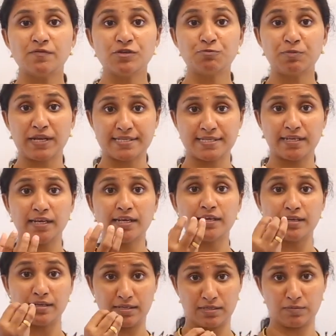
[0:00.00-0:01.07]
which present
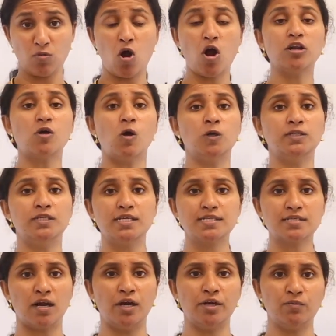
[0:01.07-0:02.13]
in small quantity
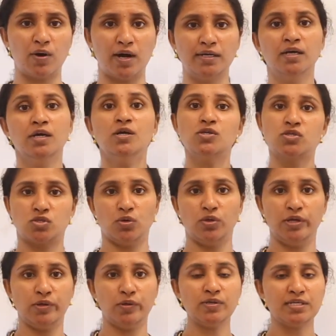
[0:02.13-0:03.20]
is called what?
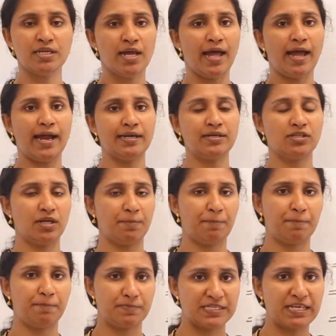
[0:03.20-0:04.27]
Solute, and
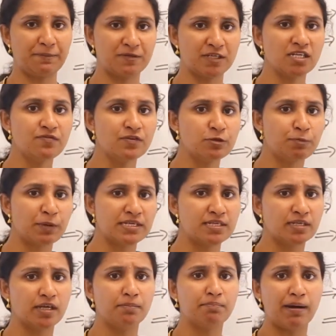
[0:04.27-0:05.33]
the substance which
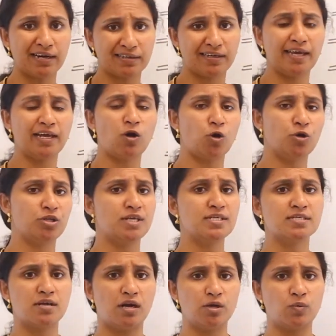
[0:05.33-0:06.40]
present in bulky quantity
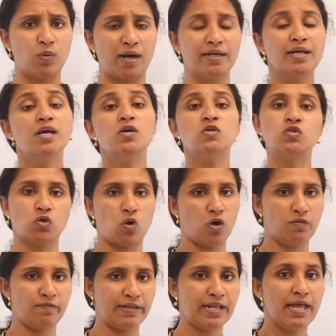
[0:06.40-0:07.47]
is called what?
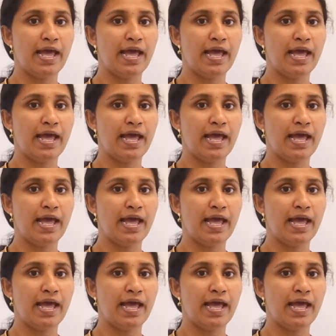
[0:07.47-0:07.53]
Solvent.